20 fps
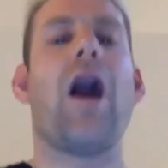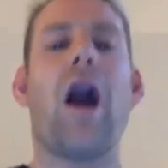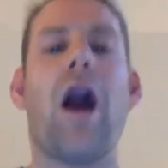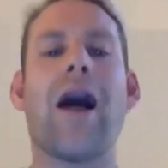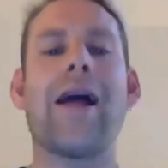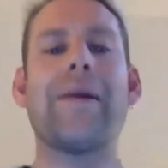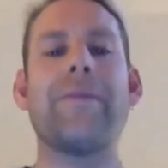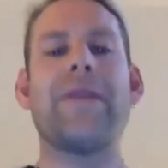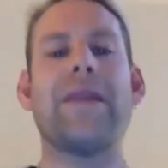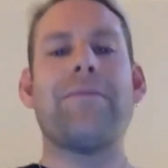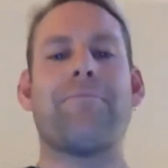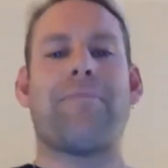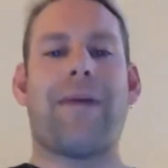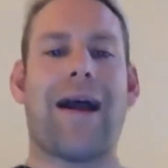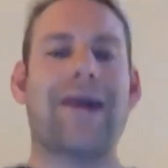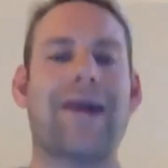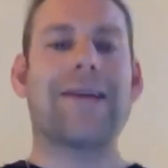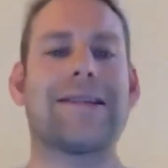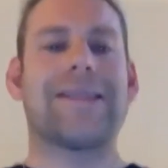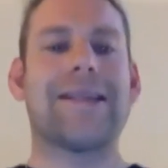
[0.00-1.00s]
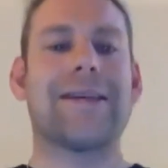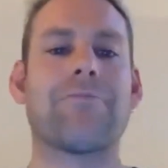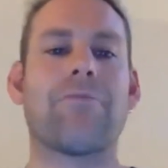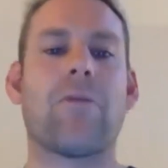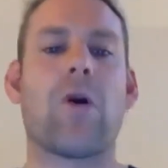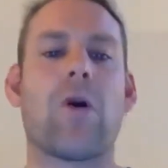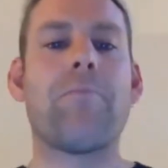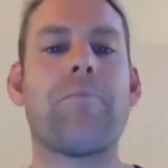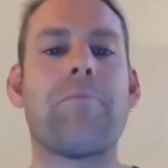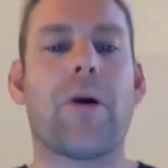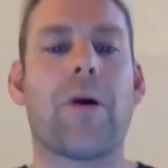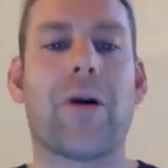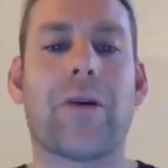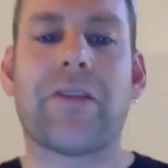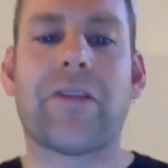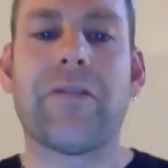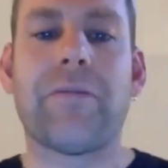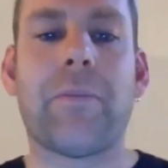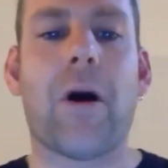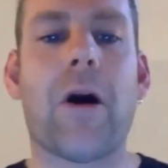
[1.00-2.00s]
I am the embarrassing mob
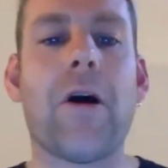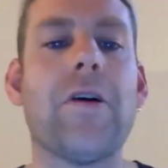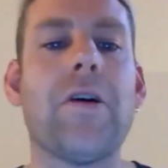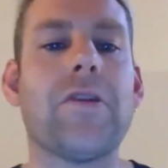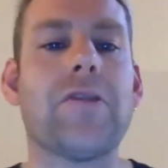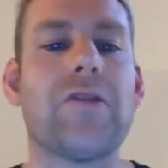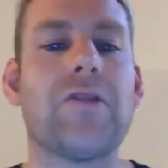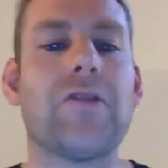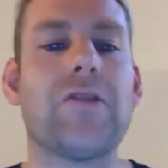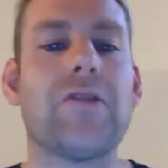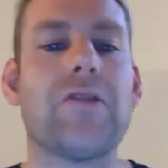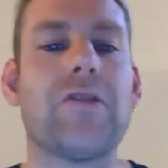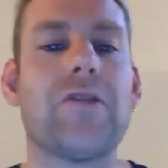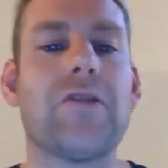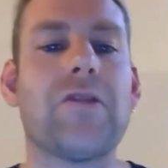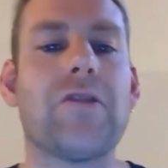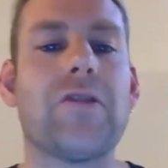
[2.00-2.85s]
boss of poetry,